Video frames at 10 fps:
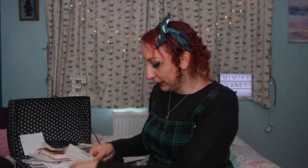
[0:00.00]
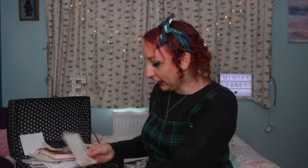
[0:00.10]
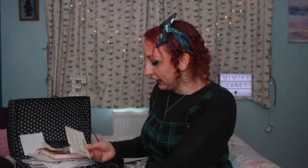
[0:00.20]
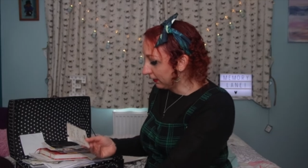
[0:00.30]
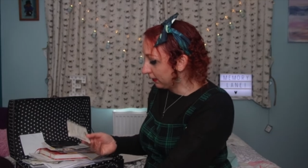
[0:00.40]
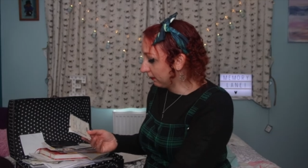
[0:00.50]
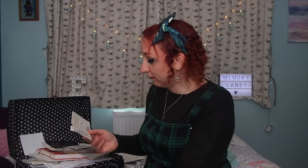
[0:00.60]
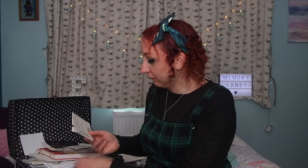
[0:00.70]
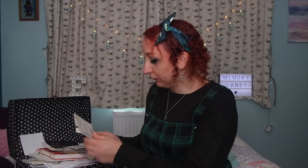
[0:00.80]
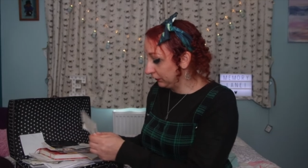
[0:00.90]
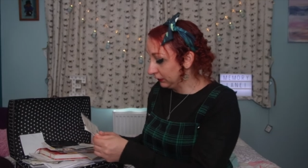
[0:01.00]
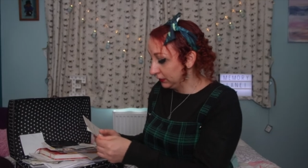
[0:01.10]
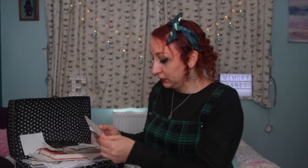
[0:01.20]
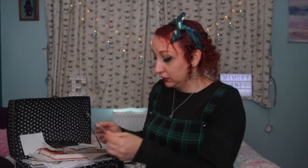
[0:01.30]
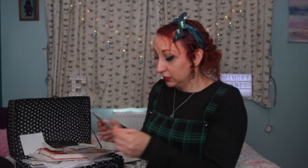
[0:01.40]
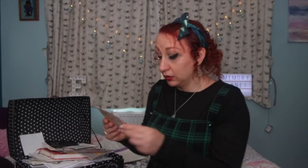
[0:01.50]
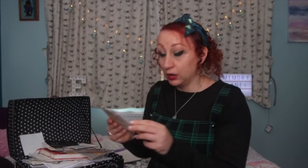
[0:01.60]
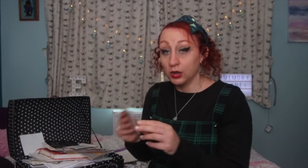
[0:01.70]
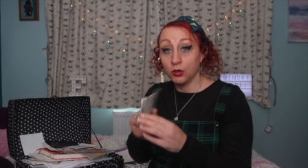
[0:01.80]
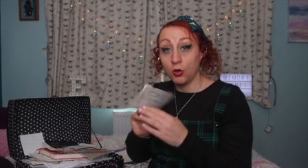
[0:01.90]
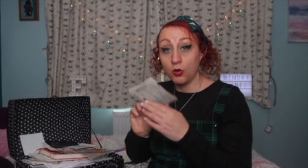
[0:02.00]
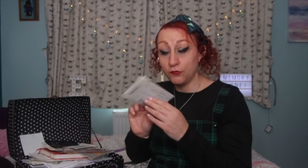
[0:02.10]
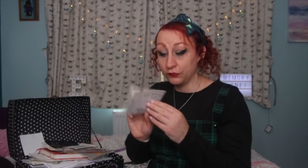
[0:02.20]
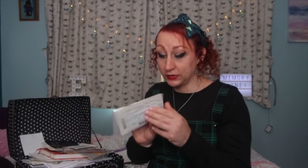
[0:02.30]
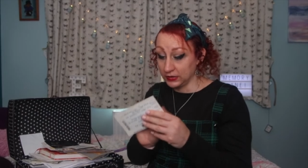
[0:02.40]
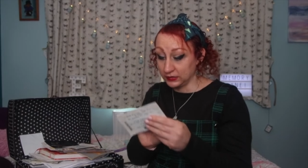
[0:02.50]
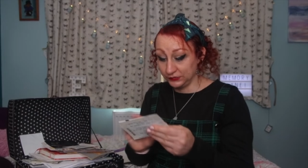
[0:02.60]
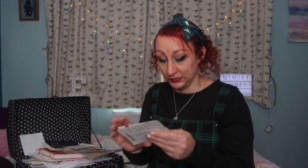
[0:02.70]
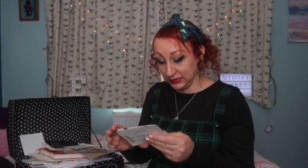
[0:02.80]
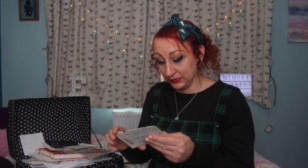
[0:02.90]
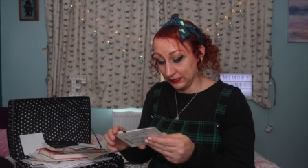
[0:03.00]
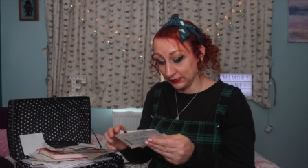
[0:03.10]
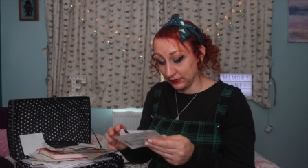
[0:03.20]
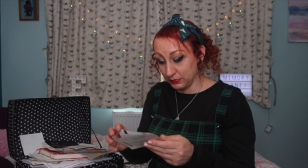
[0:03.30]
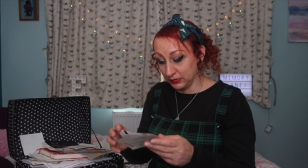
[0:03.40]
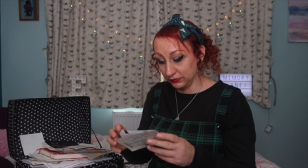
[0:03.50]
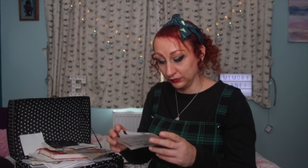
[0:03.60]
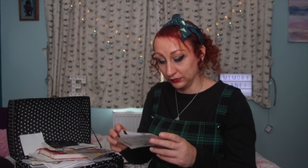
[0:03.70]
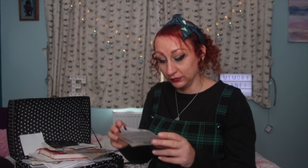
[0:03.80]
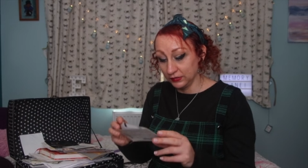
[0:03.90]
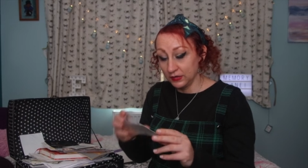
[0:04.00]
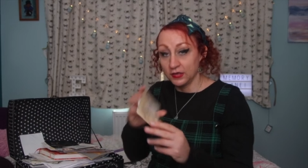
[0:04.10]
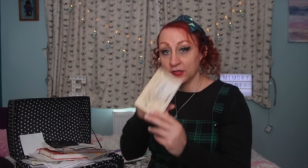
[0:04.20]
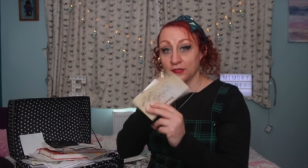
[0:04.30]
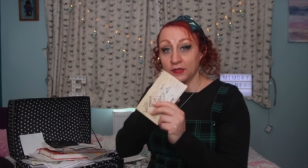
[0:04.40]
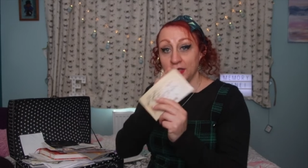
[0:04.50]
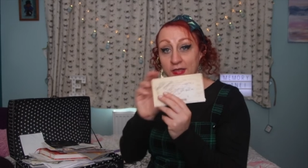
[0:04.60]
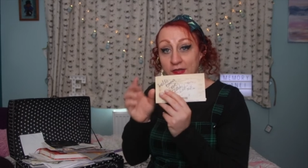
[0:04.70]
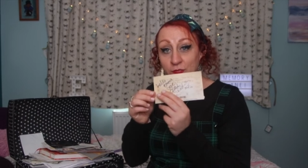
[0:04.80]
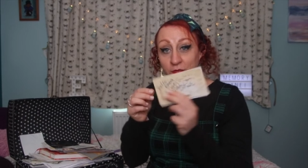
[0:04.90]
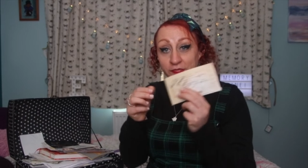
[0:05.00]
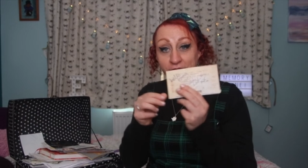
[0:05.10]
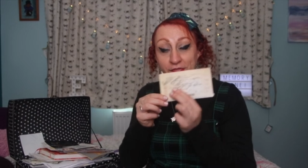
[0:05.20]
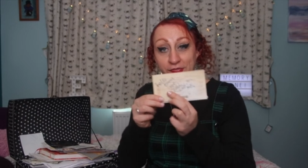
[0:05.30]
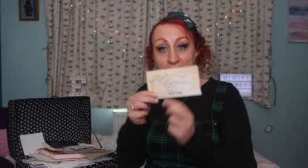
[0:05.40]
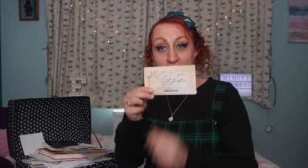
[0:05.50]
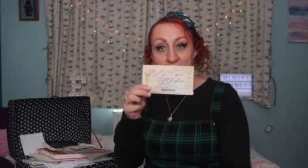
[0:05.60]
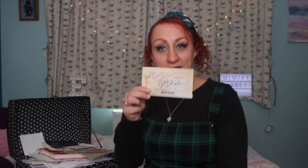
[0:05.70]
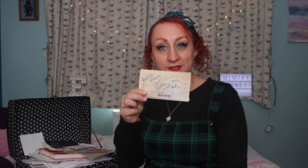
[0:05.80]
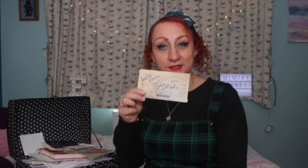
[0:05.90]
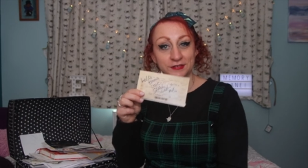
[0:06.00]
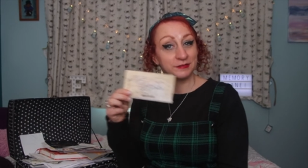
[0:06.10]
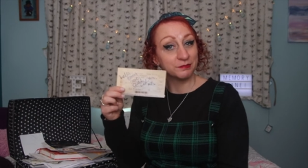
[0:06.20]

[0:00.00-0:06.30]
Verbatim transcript: We have a lot of gig tickets, as I mentioned. Here's one that's signed